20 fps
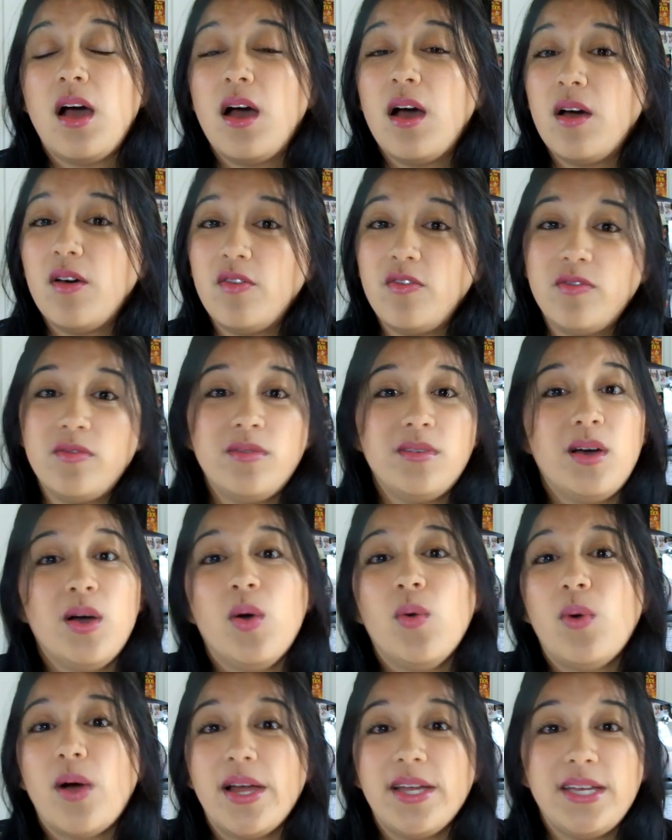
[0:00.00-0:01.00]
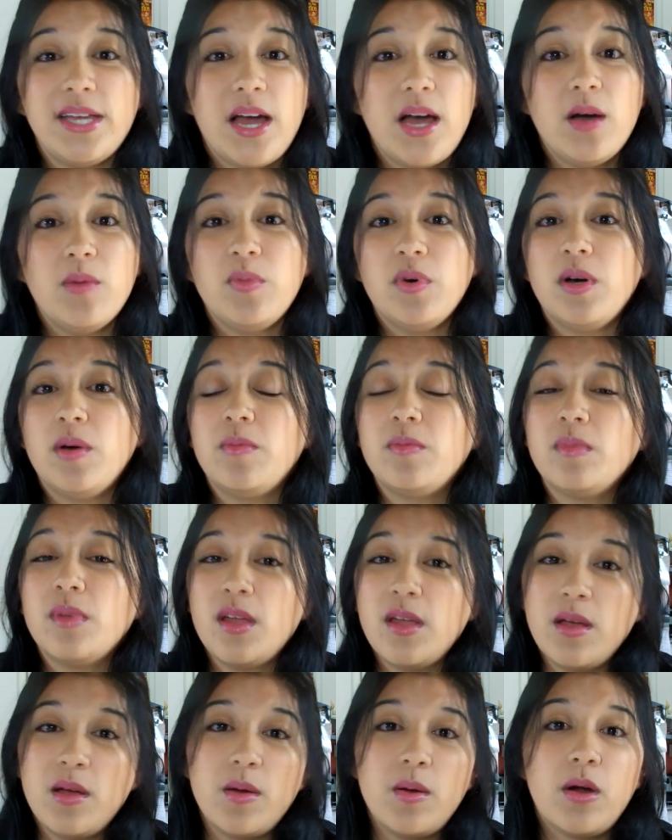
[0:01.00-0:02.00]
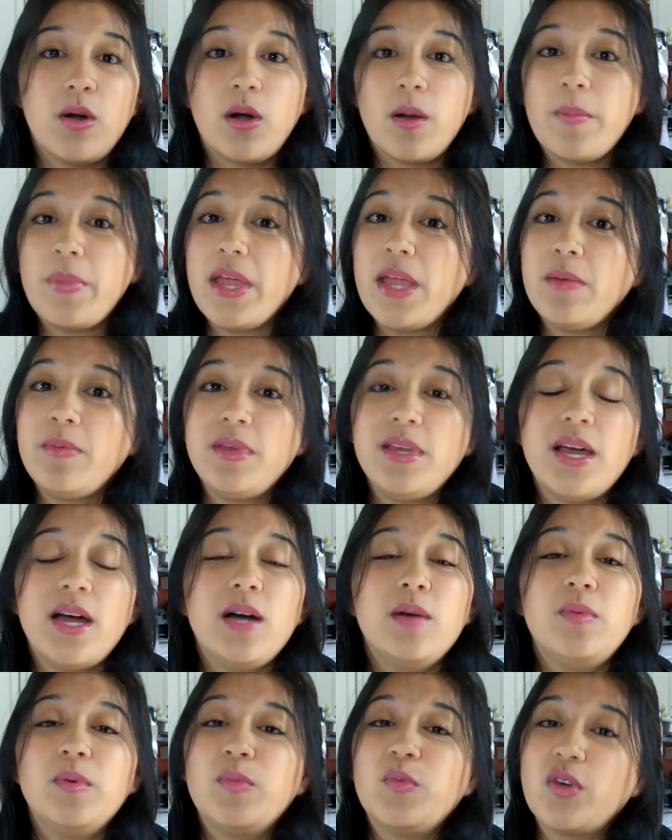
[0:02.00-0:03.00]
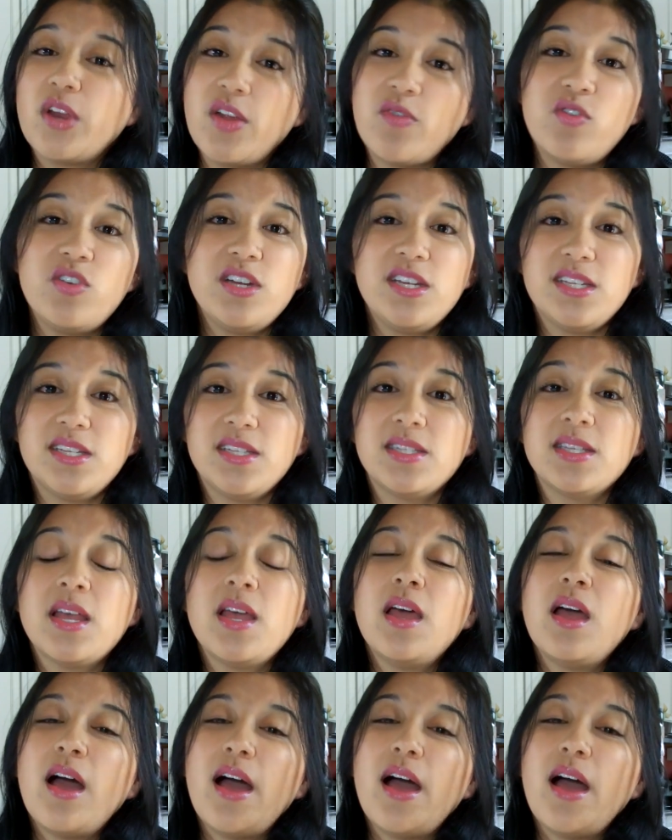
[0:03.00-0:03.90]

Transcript: of Hawaii album or a baby album, whatever it is.